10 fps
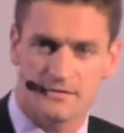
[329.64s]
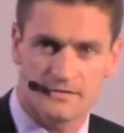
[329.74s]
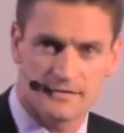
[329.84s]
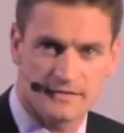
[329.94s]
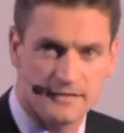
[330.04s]

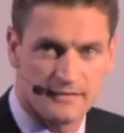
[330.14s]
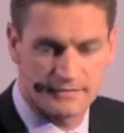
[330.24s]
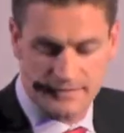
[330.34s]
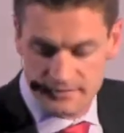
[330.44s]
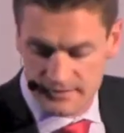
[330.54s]
is the
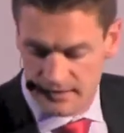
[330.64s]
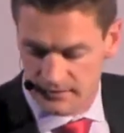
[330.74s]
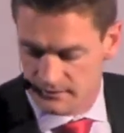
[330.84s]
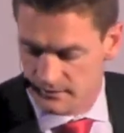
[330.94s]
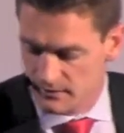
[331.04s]
skills
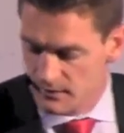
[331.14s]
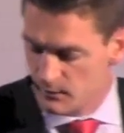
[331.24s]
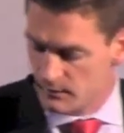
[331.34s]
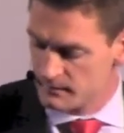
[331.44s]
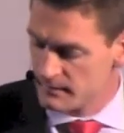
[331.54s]
disconnect?
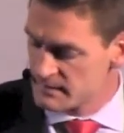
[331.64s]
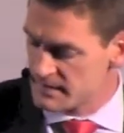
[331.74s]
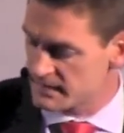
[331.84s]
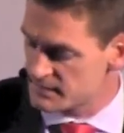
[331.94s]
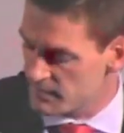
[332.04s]
Well, Tech